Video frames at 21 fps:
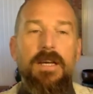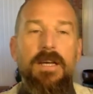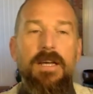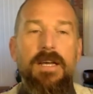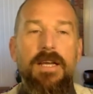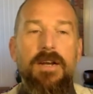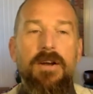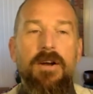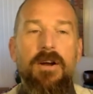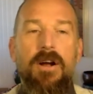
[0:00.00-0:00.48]

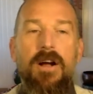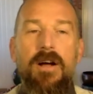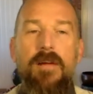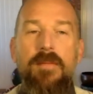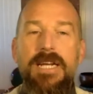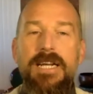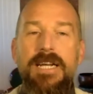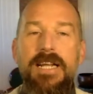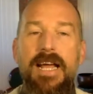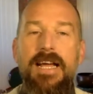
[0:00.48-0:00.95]
In our
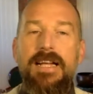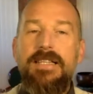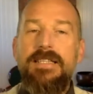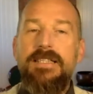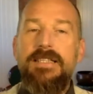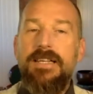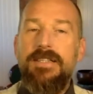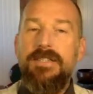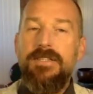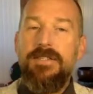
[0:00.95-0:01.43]
hominid
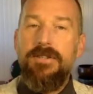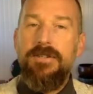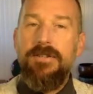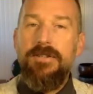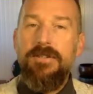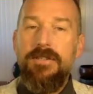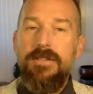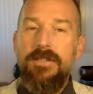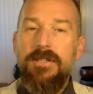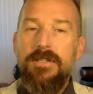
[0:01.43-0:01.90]

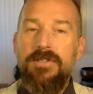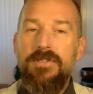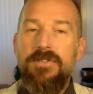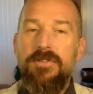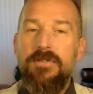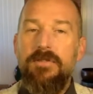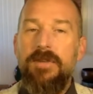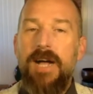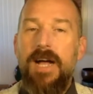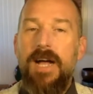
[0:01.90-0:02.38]
ancestors,
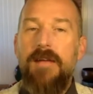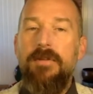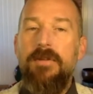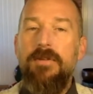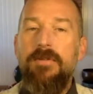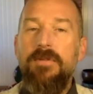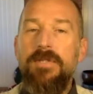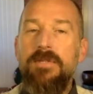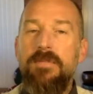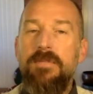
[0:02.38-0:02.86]
survival was